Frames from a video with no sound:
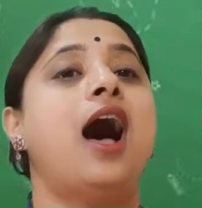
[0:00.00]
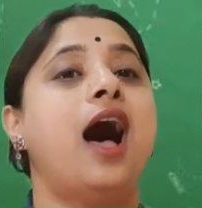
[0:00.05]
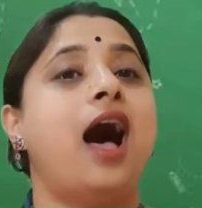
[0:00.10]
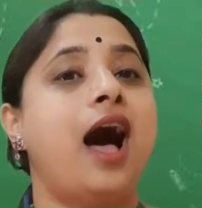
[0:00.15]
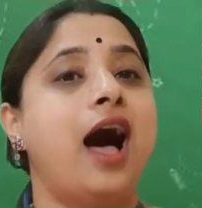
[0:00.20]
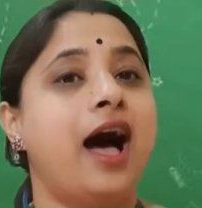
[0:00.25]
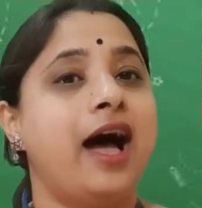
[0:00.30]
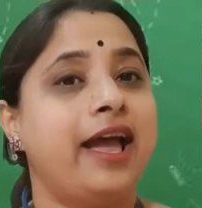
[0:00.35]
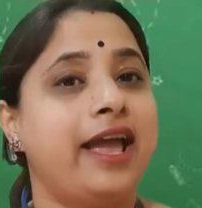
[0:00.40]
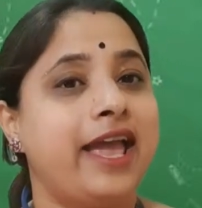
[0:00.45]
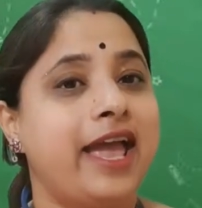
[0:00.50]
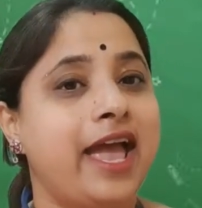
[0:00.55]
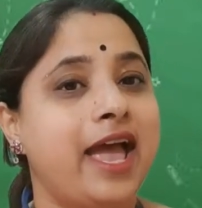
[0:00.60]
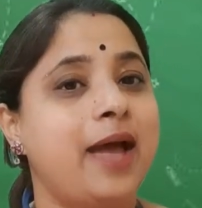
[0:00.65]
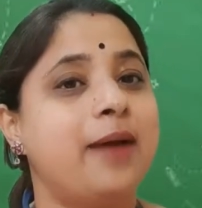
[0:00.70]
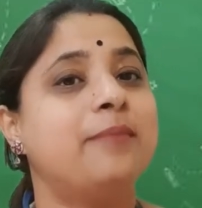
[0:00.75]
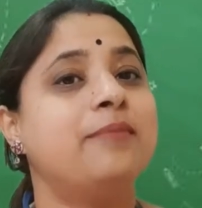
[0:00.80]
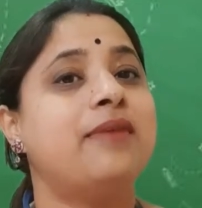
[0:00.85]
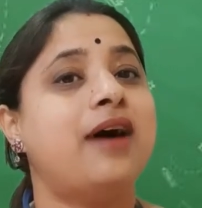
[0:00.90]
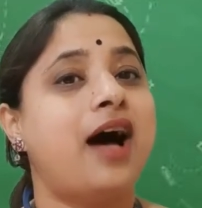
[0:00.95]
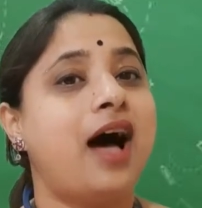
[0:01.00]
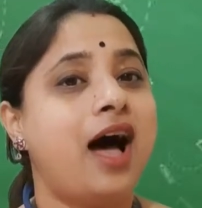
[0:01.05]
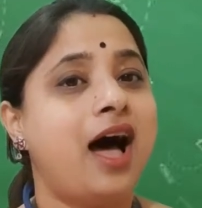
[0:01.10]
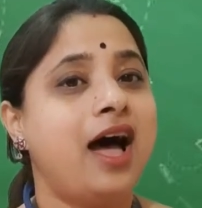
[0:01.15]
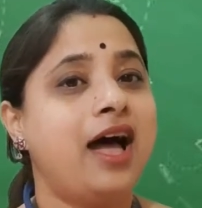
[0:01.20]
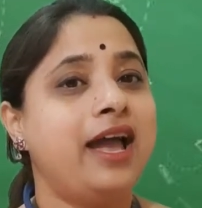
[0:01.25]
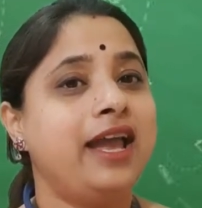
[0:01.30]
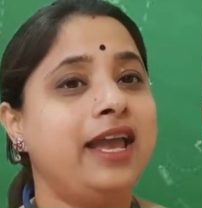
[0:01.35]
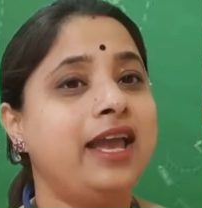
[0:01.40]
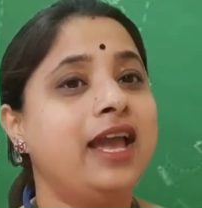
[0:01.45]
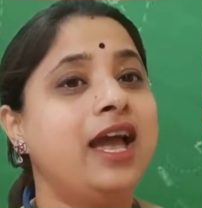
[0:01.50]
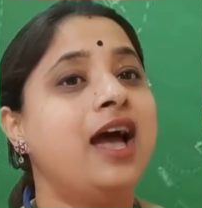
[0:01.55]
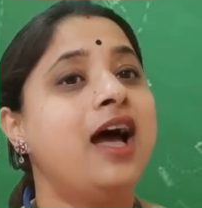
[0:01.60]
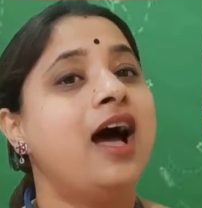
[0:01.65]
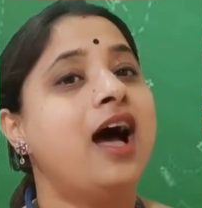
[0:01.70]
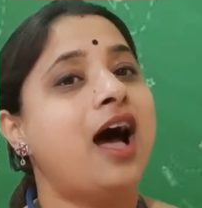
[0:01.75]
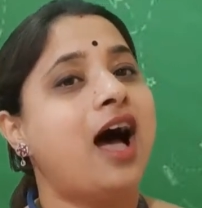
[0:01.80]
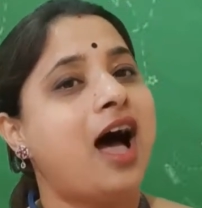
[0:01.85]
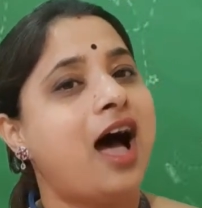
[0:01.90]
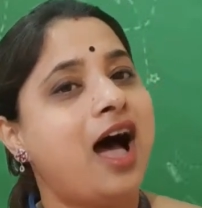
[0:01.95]
I am I,
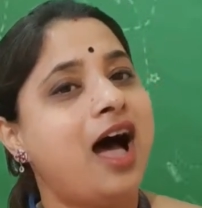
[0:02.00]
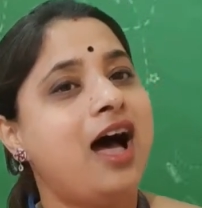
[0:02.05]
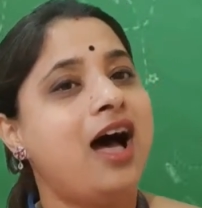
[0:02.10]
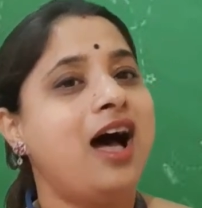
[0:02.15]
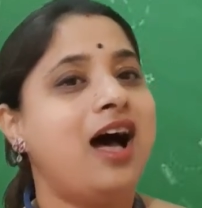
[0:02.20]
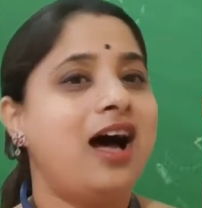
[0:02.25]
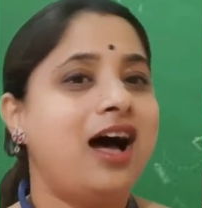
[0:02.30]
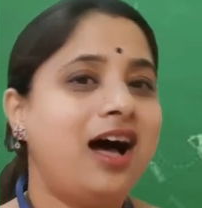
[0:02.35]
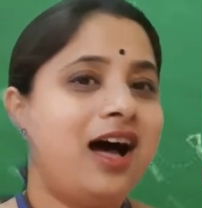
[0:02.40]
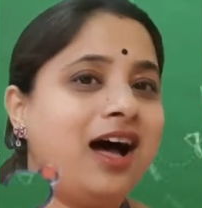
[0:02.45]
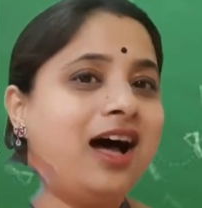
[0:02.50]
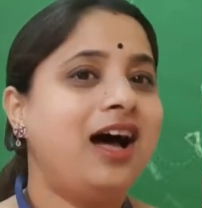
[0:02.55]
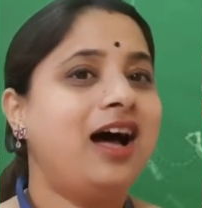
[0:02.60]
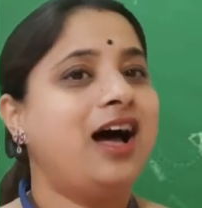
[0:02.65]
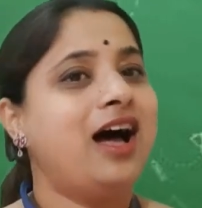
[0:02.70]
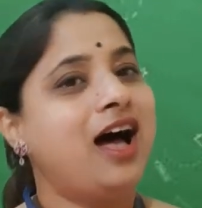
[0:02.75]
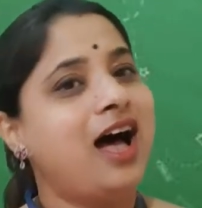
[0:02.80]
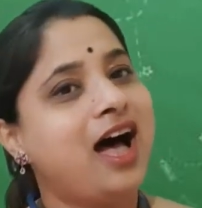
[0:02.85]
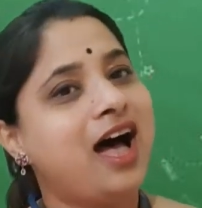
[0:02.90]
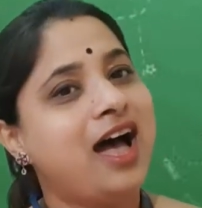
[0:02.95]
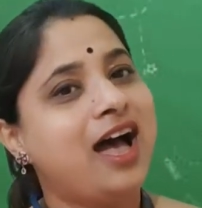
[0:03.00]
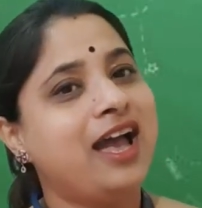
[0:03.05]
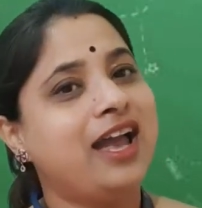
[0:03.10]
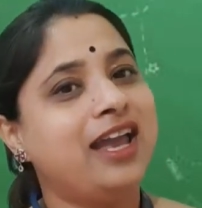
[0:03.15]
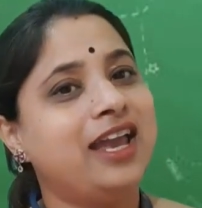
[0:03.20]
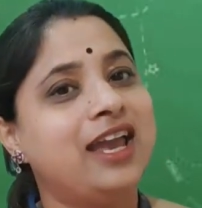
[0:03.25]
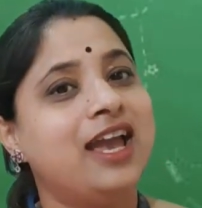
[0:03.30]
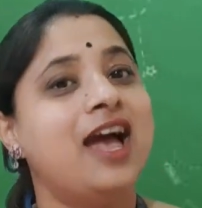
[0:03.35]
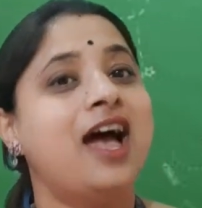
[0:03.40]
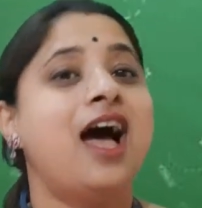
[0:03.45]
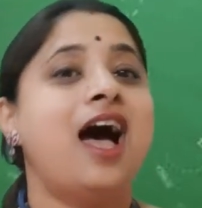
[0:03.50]
ah ah I.